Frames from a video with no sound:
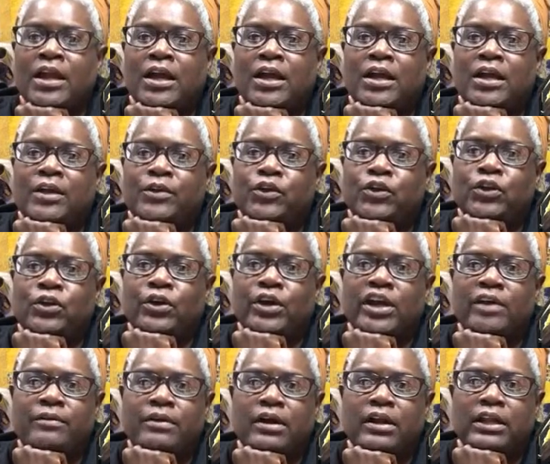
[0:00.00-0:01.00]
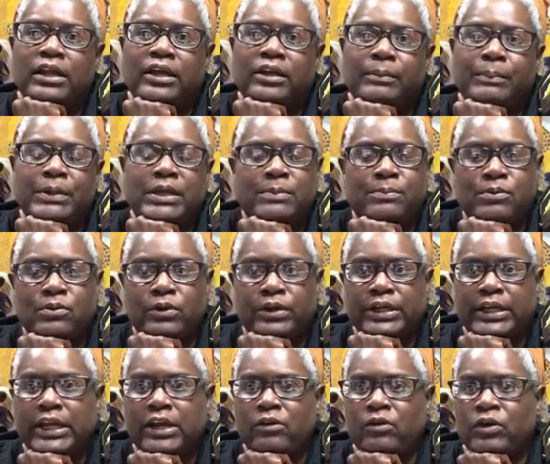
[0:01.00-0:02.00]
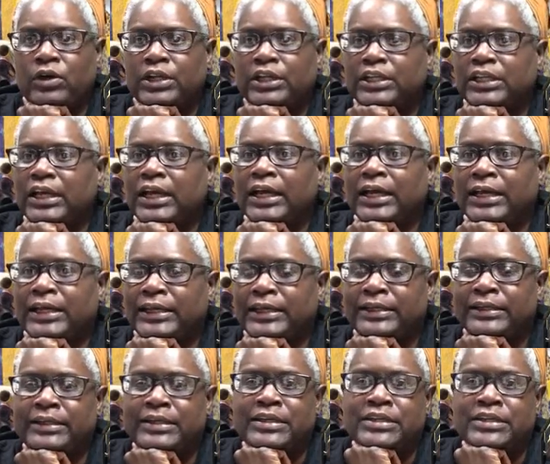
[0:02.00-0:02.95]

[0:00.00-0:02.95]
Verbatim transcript: uh, you know, a lot of people are now online,